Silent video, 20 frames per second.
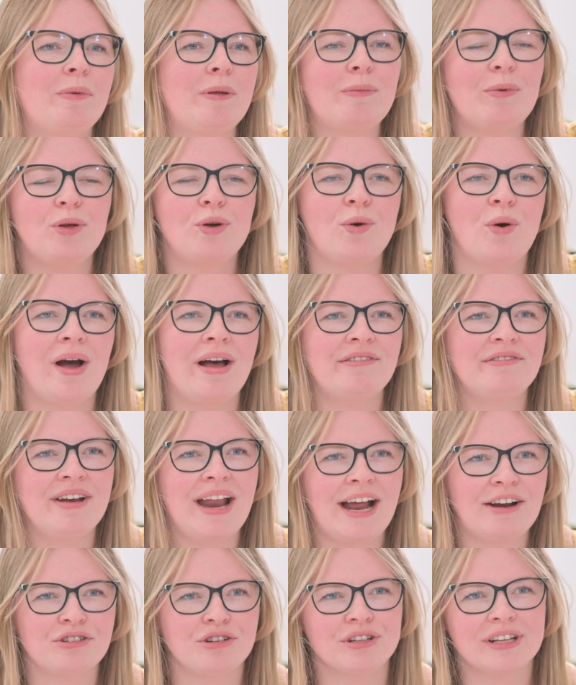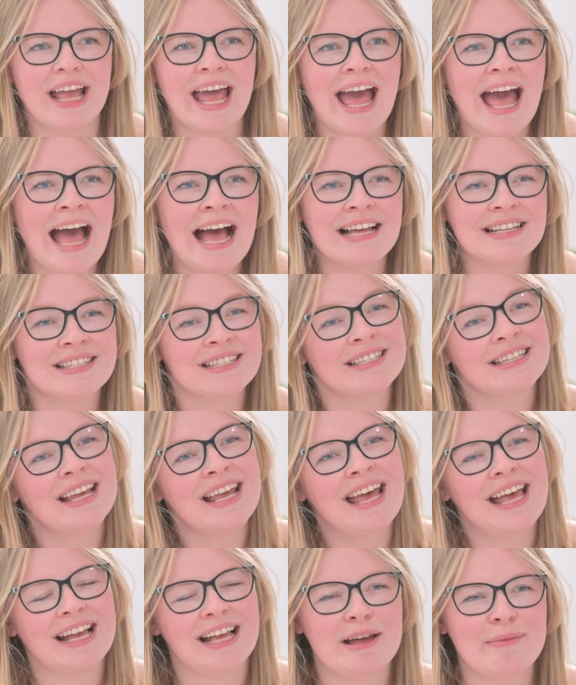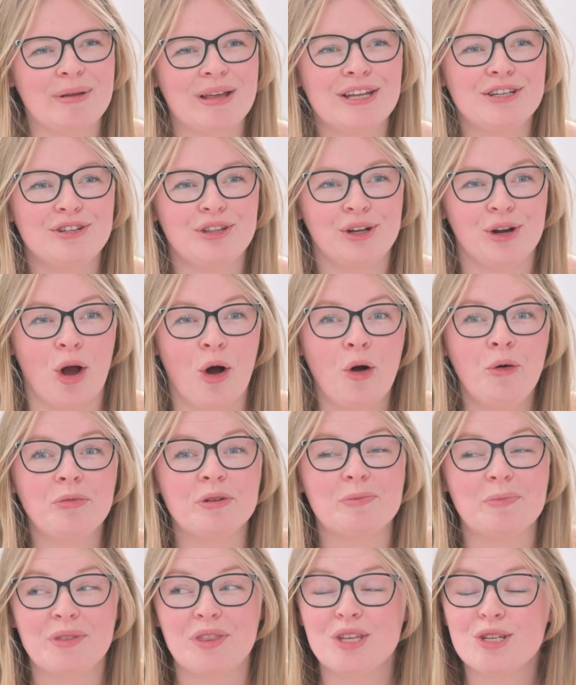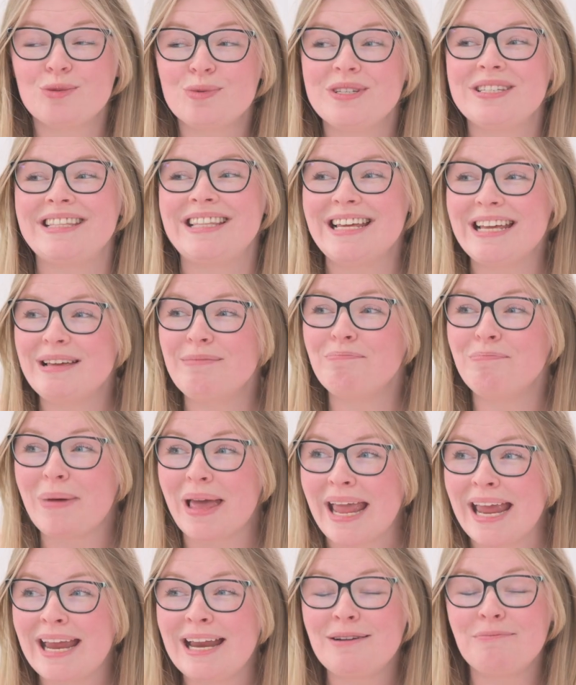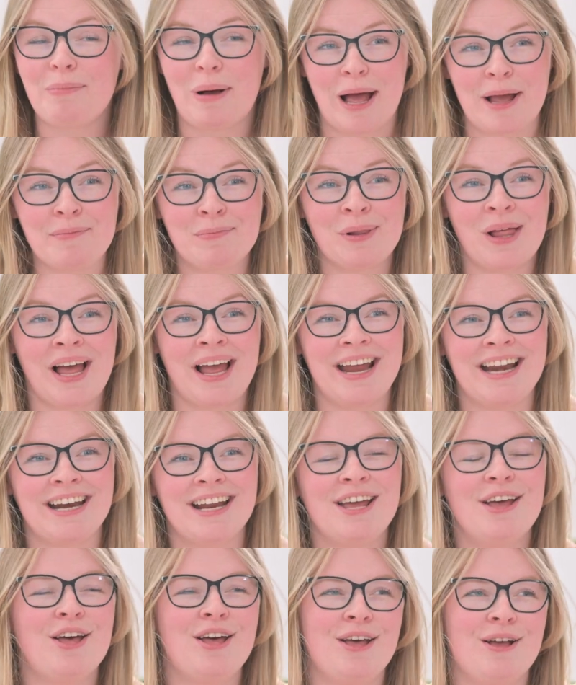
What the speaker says: people who have natural gas coming into their homes. But this was the main pipeline